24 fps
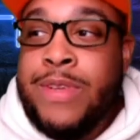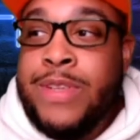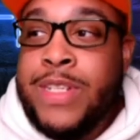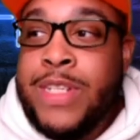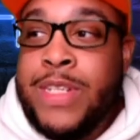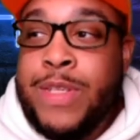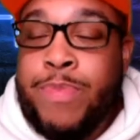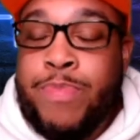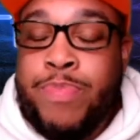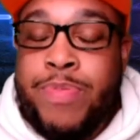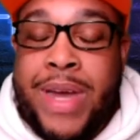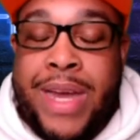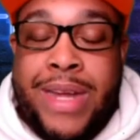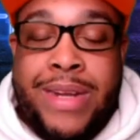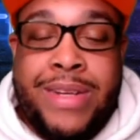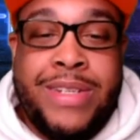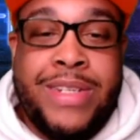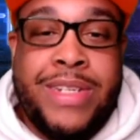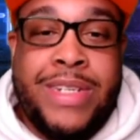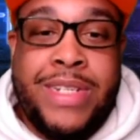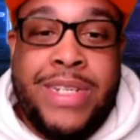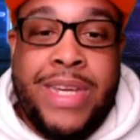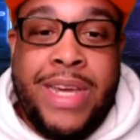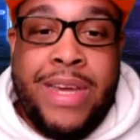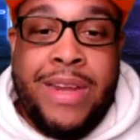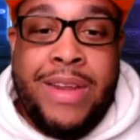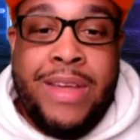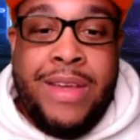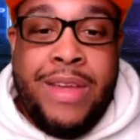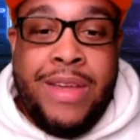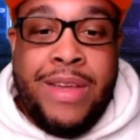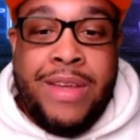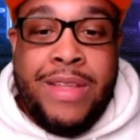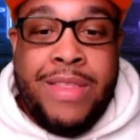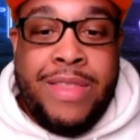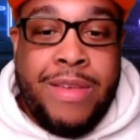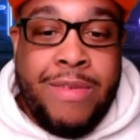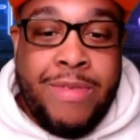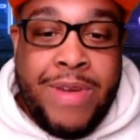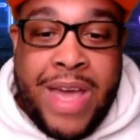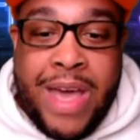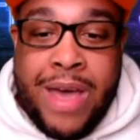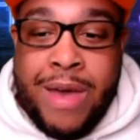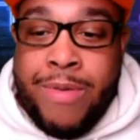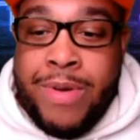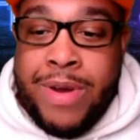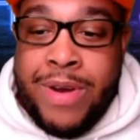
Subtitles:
spreading shit throughout.